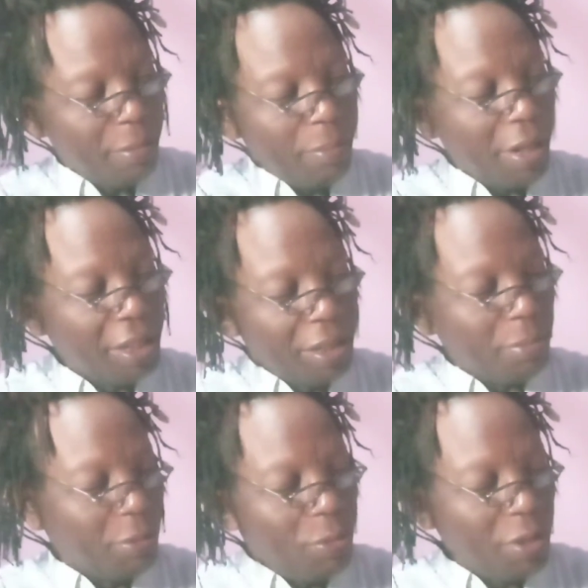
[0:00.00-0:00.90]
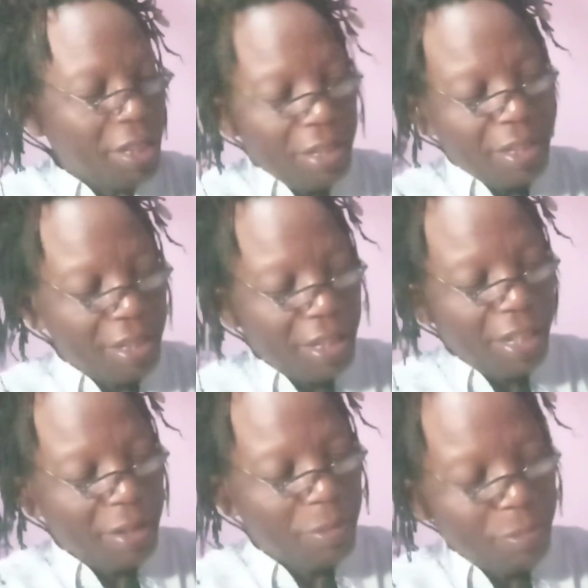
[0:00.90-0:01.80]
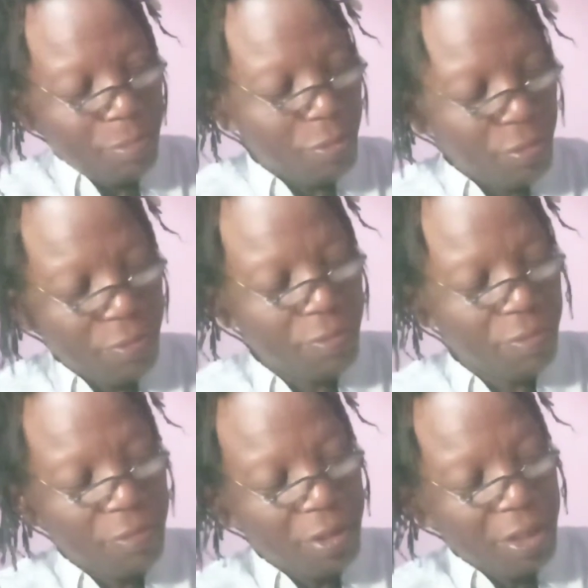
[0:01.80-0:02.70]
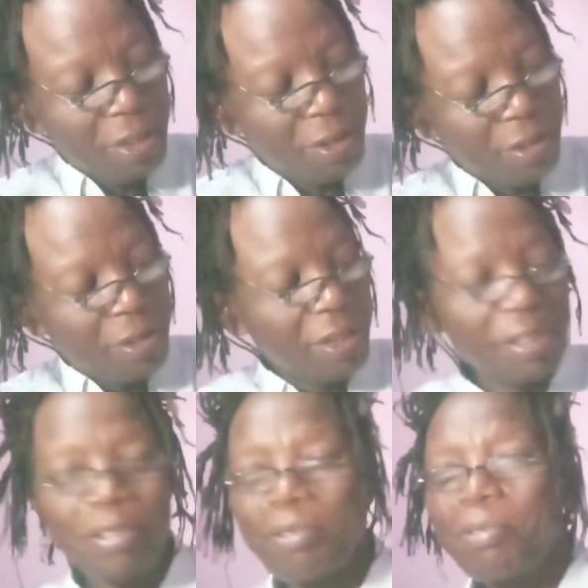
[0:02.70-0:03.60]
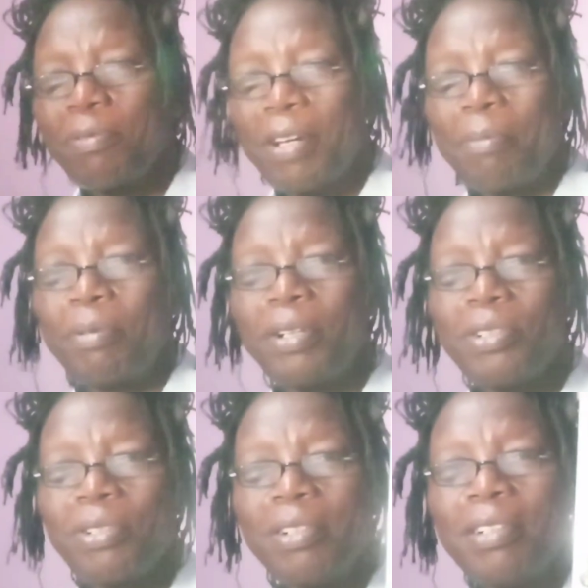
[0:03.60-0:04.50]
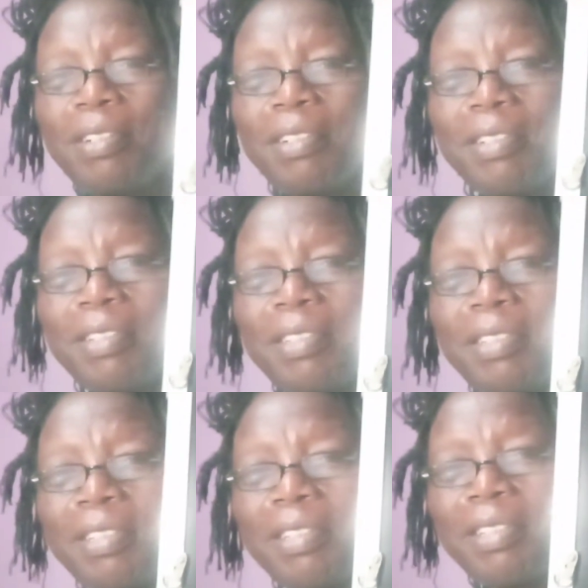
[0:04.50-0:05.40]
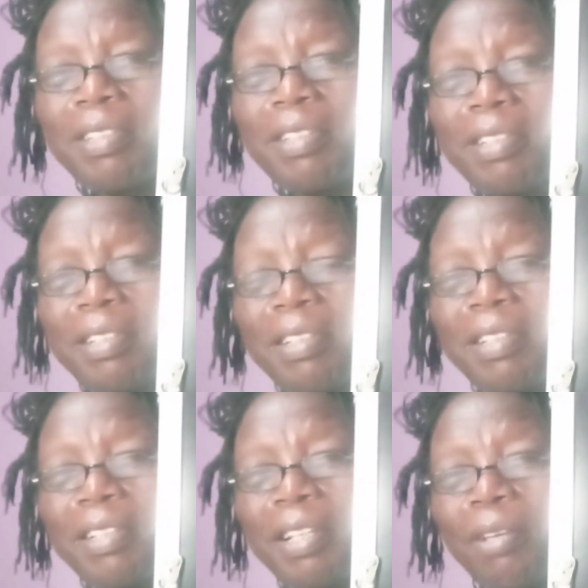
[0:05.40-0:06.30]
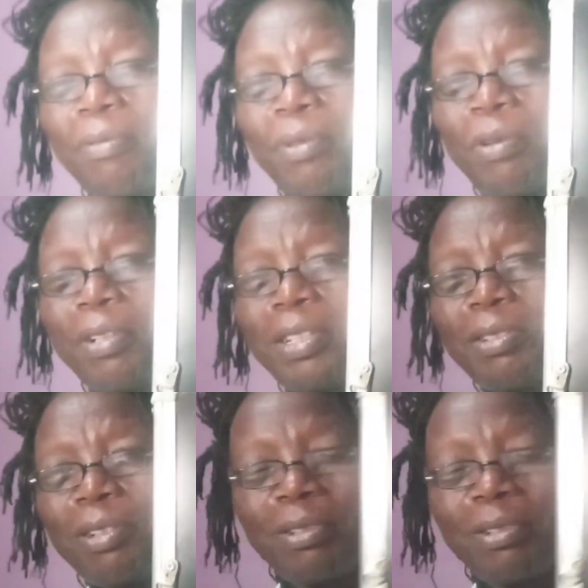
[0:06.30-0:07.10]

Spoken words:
Multiple ways it can move. It's not vibration. If you continue